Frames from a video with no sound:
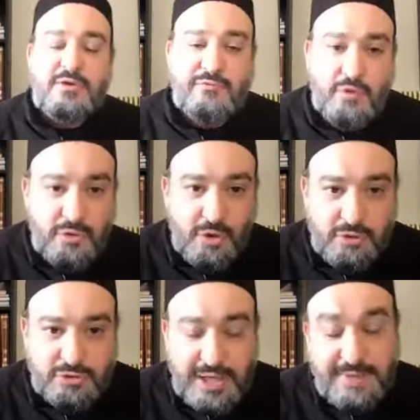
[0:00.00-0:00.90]
for
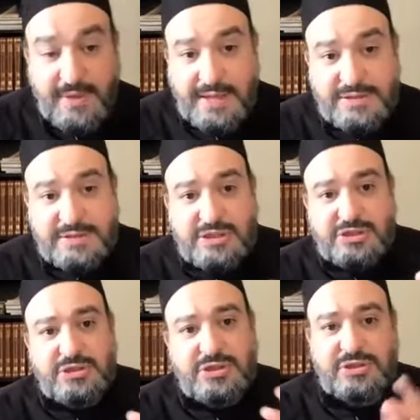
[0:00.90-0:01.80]
those, and, and
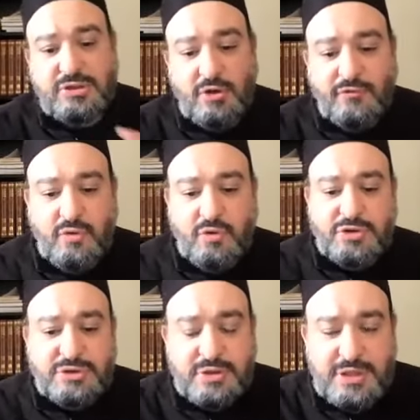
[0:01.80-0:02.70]
stinginess, is, of
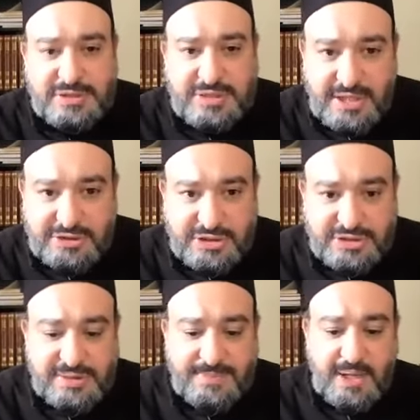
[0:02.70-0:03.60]
course, is not
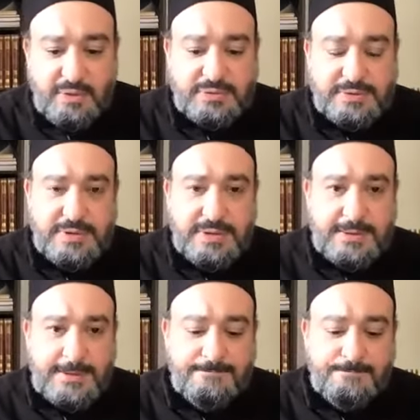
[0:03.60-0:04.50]
just about
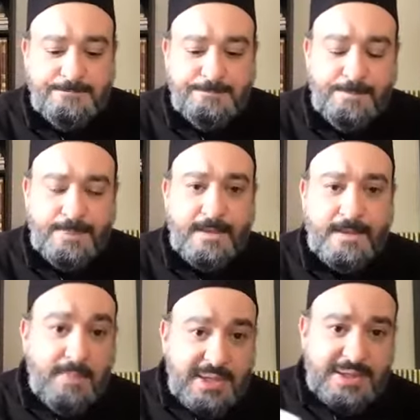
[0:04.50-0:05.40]
um,
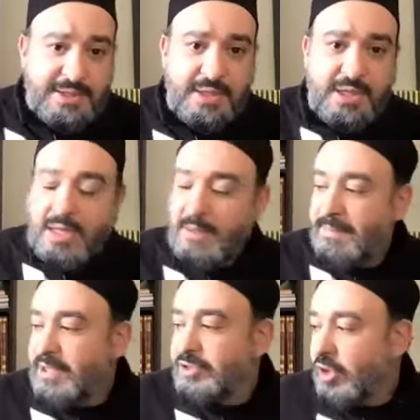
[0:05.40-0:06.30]
money,
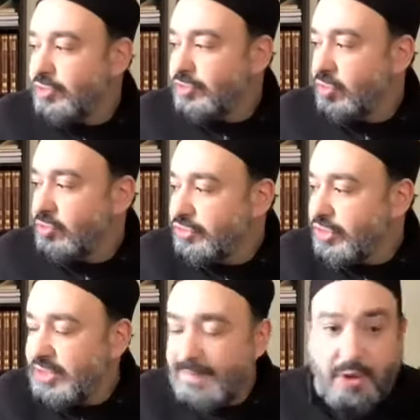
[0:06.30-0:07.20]
but it's also
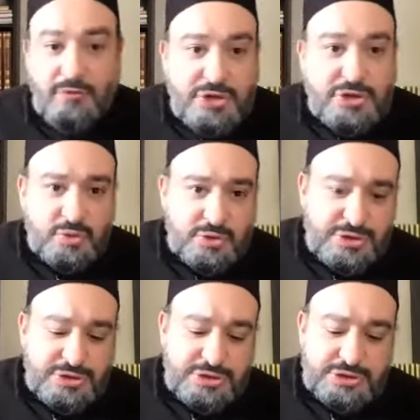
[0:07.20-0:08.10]
just about
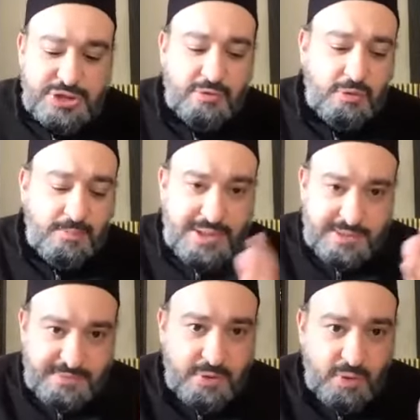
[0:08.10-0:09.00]
resources in general, money
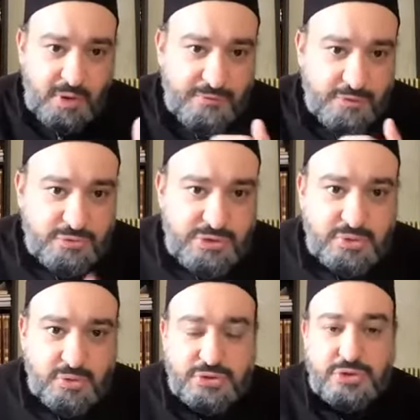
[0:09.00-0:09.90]
being one of those
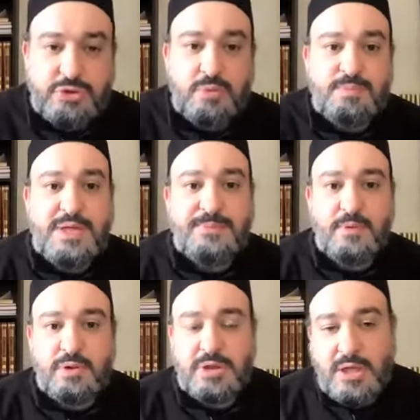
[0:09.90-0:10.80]
resources. So
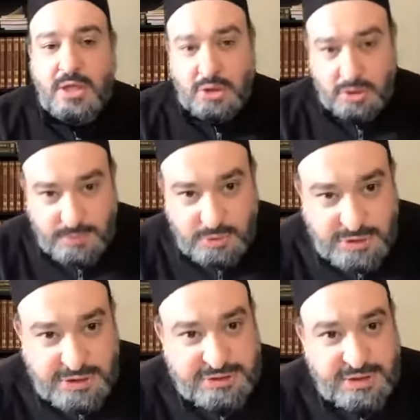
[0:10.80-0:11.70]
people,
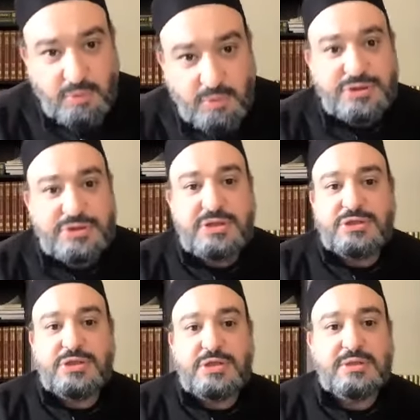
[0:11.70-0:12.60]
communities that were
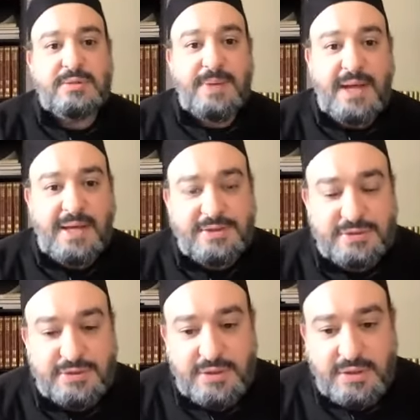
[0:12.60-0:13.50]
stingy in the past,